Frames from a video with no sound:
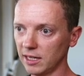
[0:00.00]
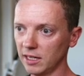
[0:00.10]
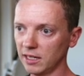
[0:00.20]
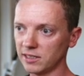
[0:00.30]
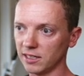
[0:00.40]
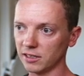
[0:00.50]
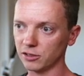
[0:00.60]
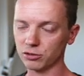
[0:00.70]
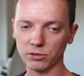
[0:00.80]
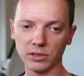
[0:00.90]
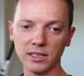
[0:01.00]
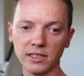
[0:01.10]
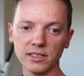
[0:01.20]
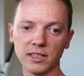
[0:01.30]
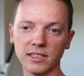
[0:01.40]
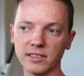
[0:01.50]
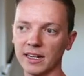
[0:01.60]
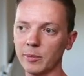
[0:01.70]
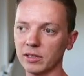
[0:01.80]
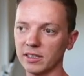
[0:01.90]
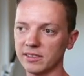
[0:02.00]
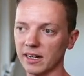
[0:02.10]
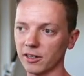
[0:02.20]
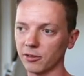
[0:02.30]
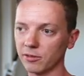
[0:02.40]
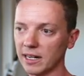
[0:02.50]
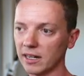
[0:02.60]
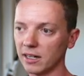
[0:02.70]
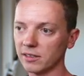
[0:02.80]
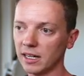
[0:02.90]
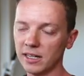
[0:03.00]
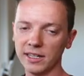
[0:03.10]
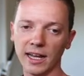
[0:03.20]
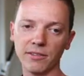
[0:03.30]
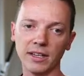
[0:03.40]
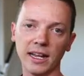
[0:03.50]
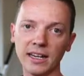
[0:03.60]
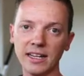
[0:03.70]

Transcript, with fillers: setting the drawing side scapula down and around, you have that